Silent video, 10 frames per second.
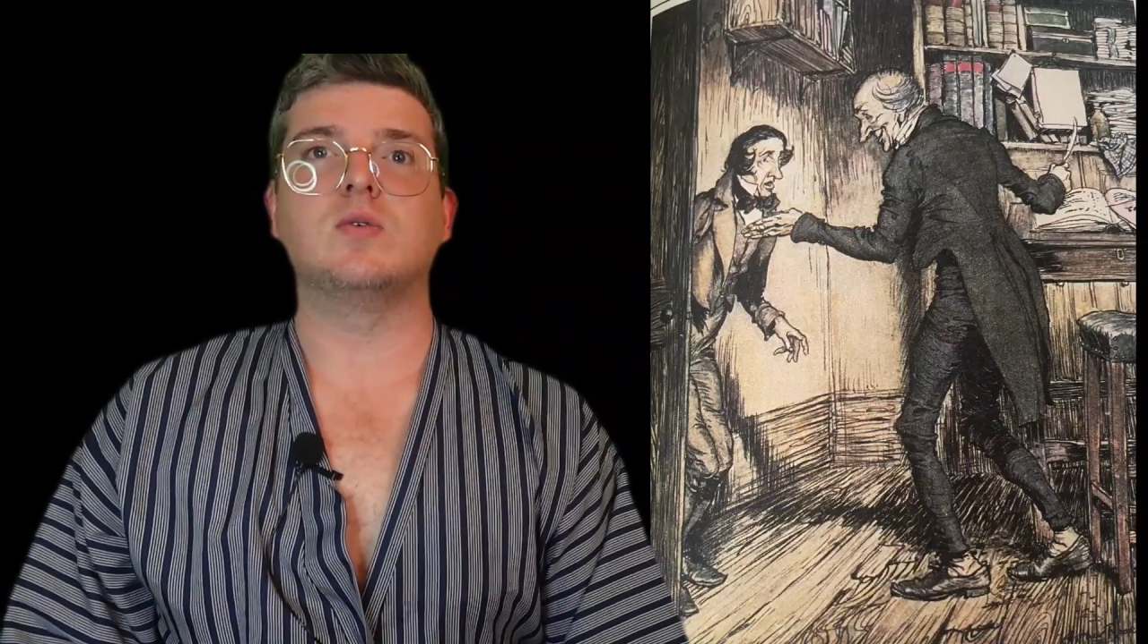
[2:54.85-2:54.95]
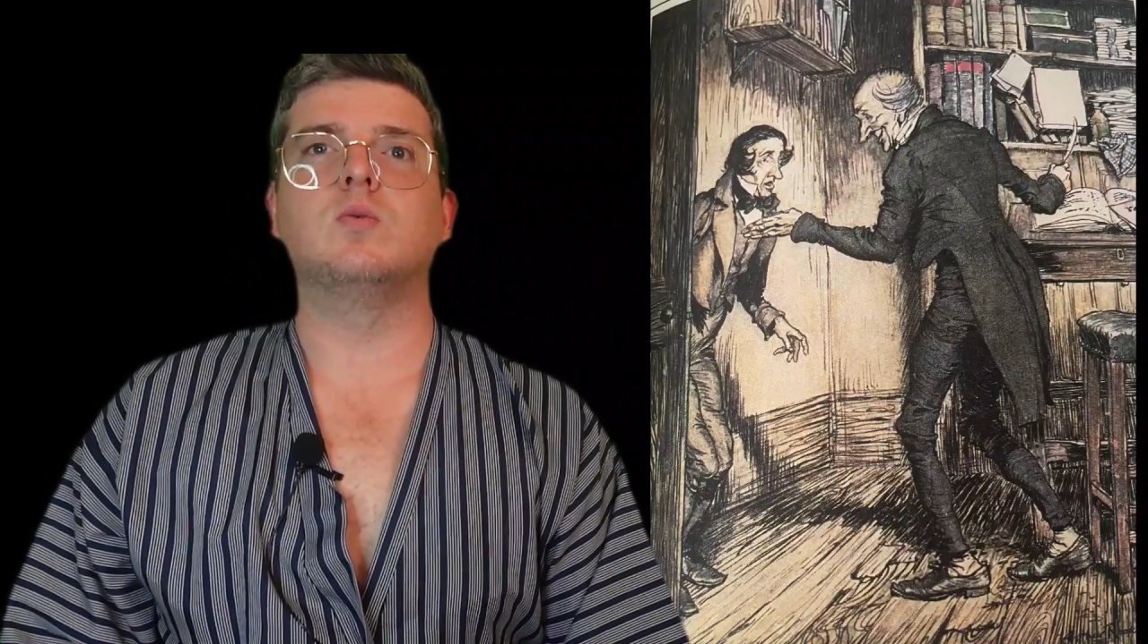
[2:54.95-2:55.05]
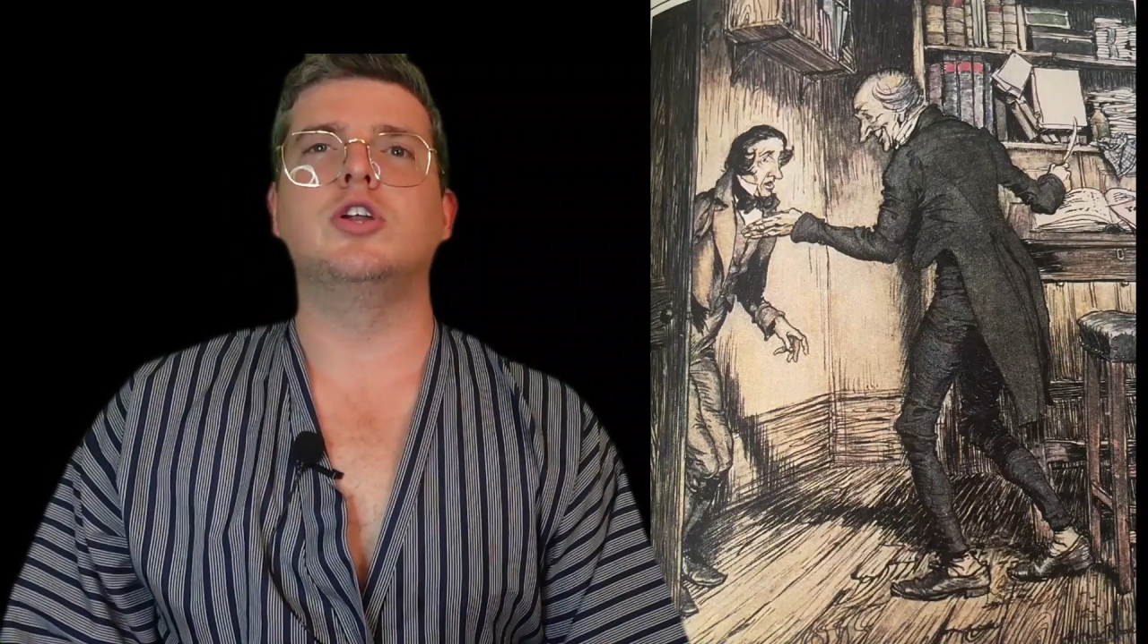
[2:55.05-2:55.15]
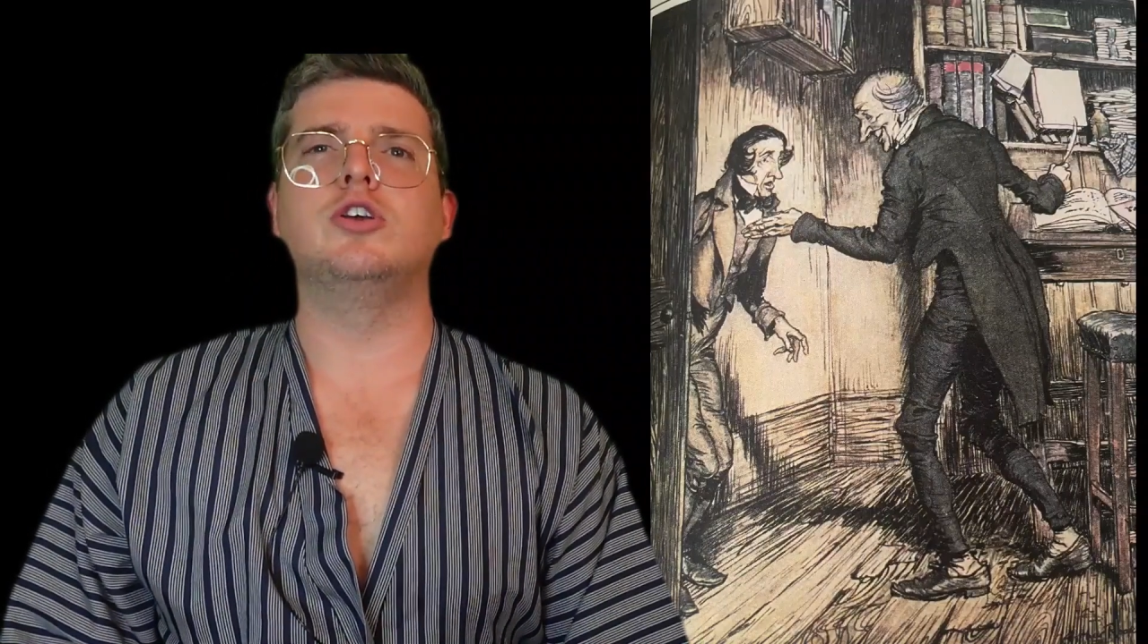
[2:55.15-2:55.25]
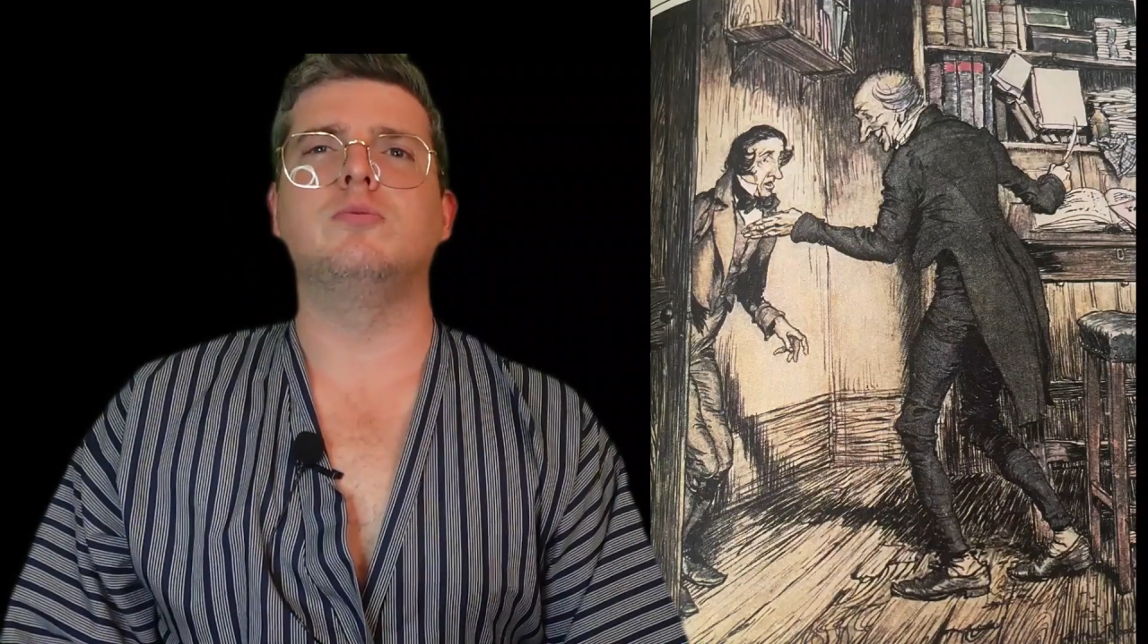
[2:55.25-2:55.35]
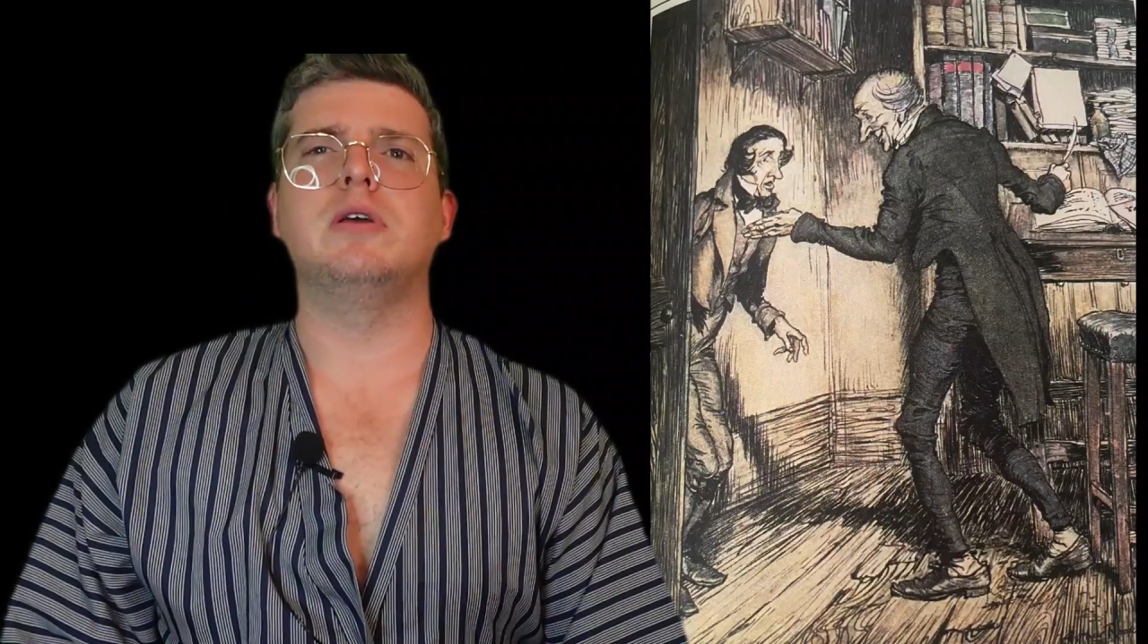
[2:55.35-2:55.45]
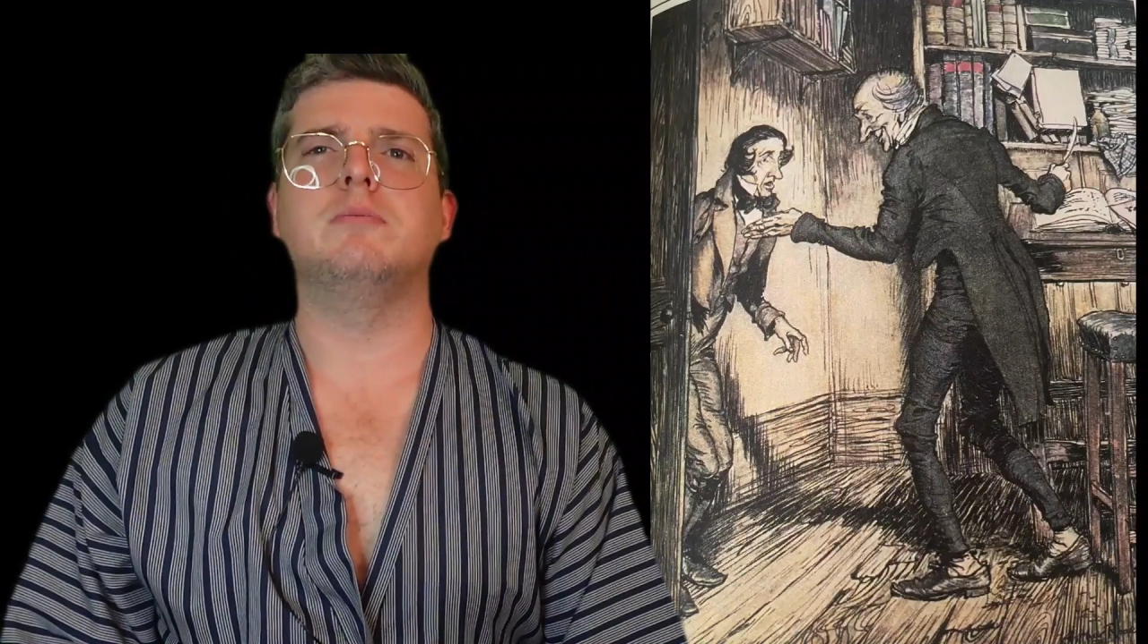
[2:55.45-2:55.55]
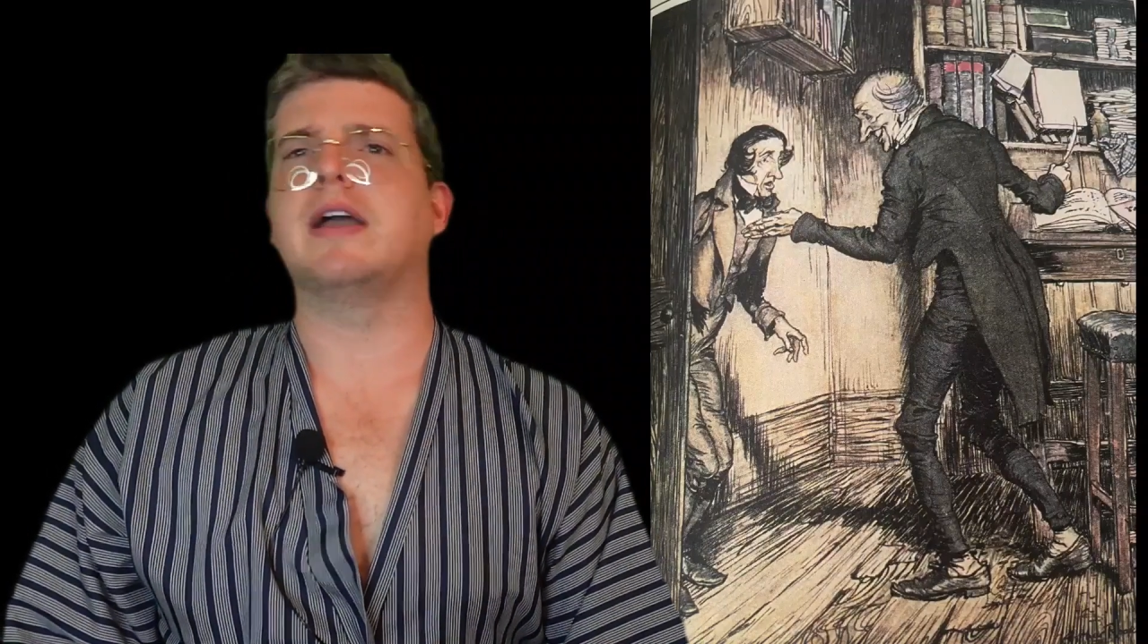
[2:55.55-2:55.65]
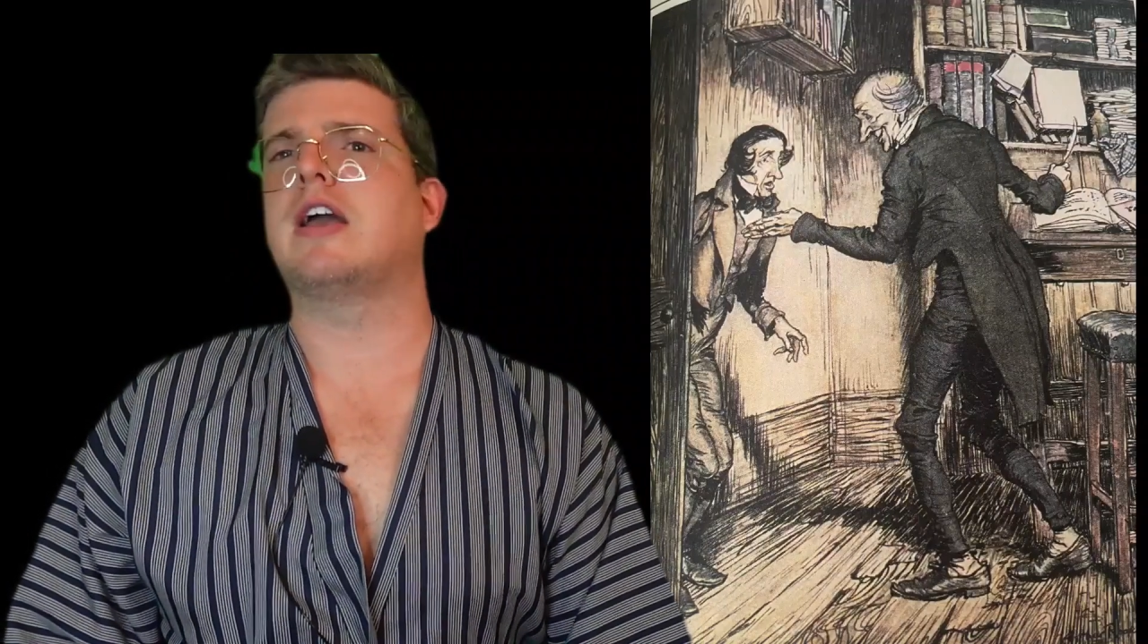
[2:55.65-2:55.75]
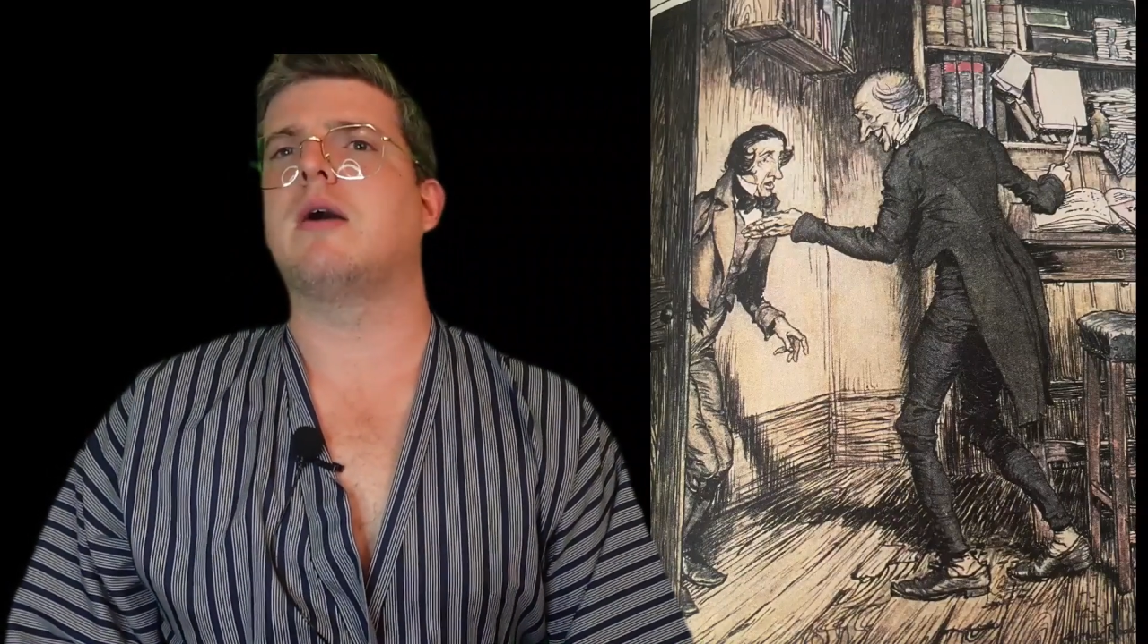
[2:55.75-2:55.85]
"What do you
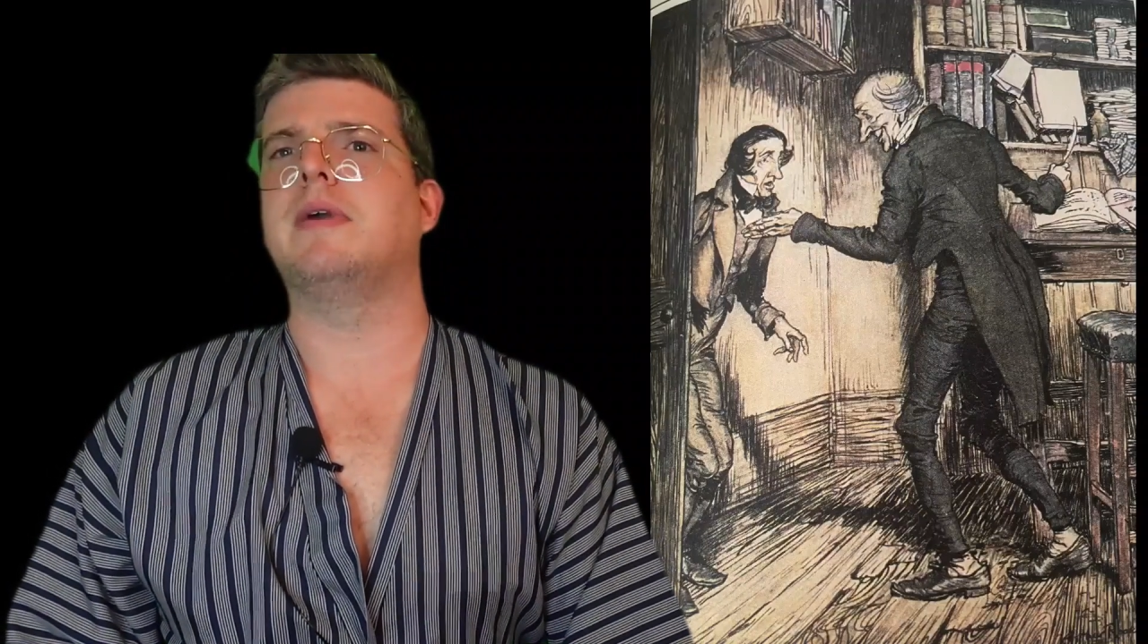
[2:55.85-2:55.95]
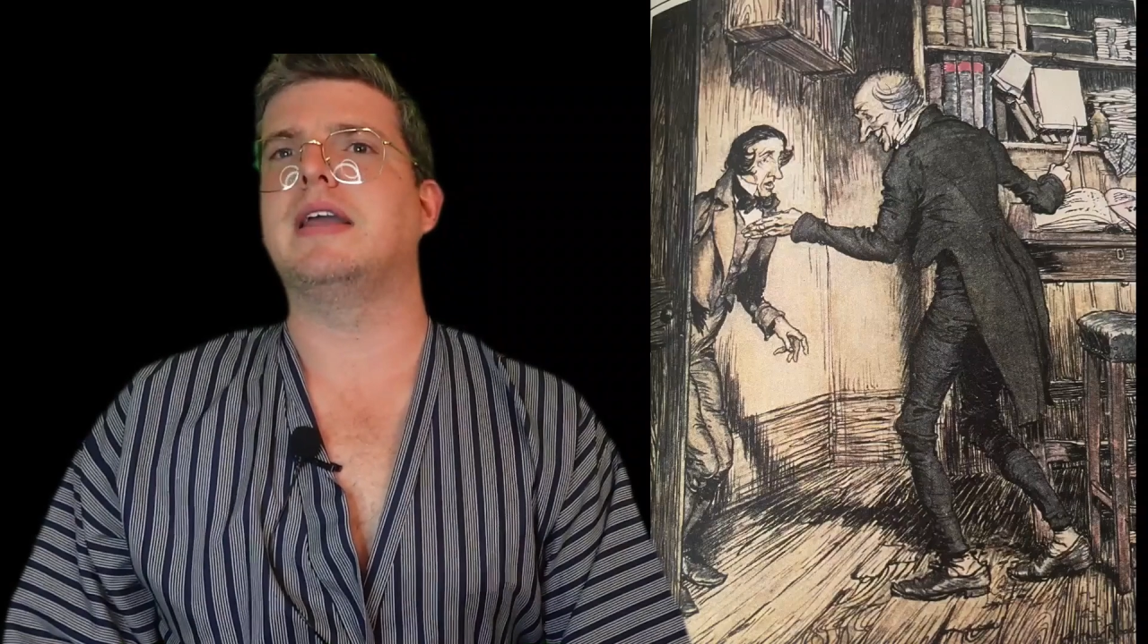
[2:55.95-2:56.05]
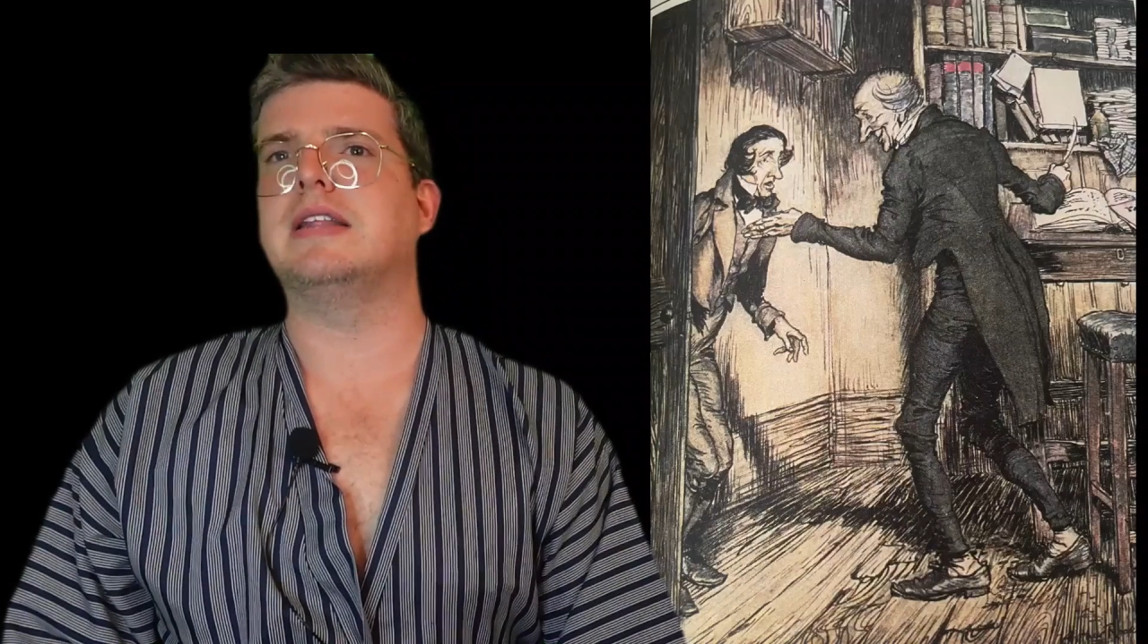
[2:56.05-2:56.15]
mean by coming